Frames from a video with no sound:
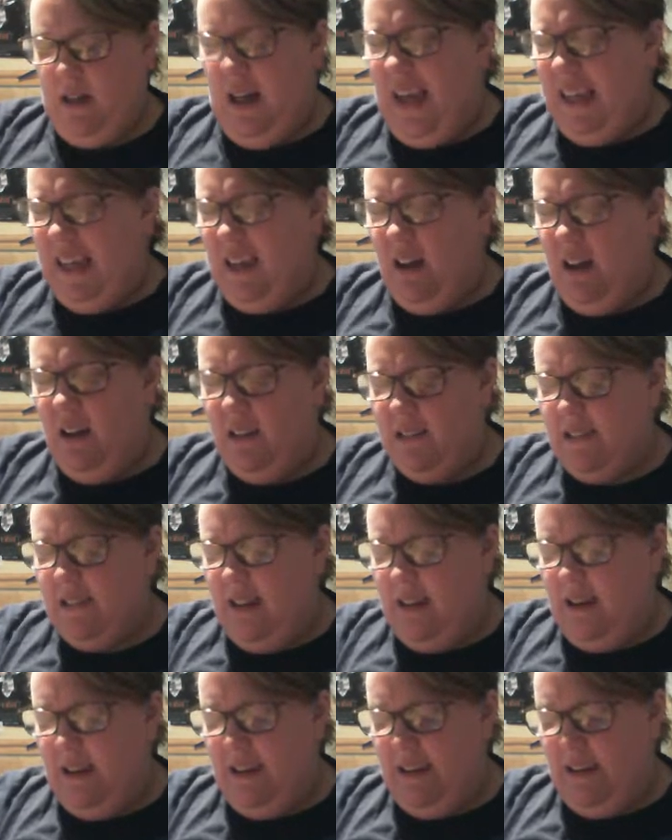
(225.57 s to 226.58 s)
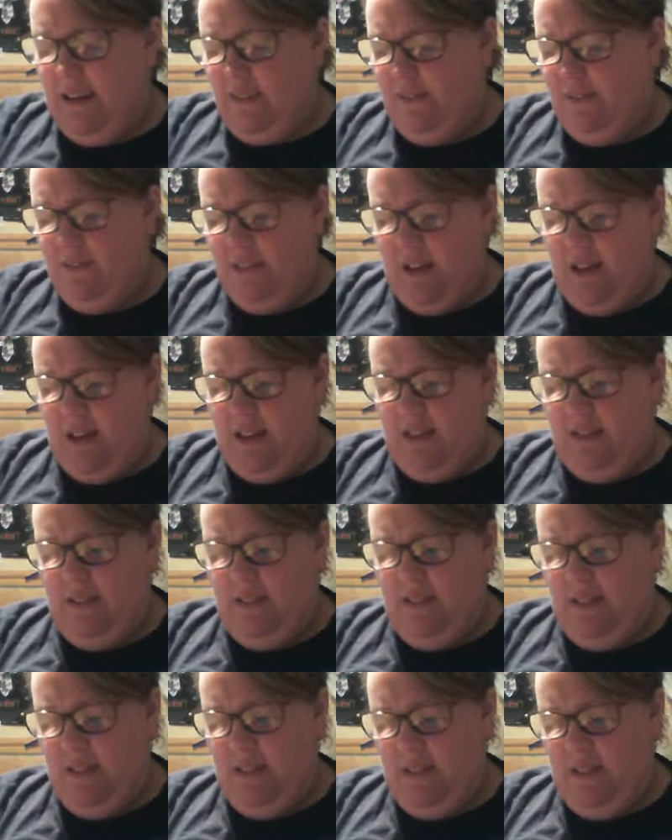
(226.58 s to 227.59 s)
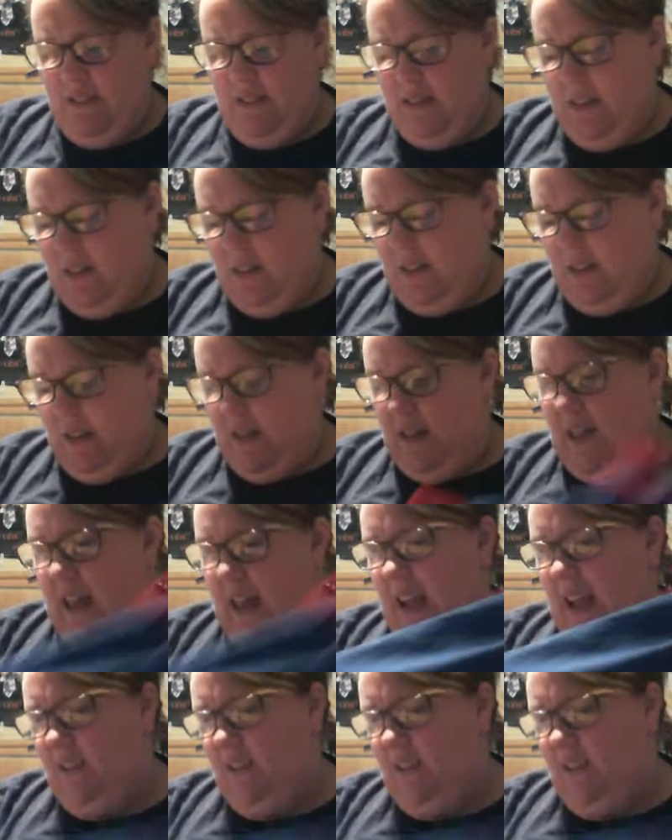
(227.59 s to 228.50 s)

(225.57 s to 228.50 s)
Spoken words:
can't say I loved it. It had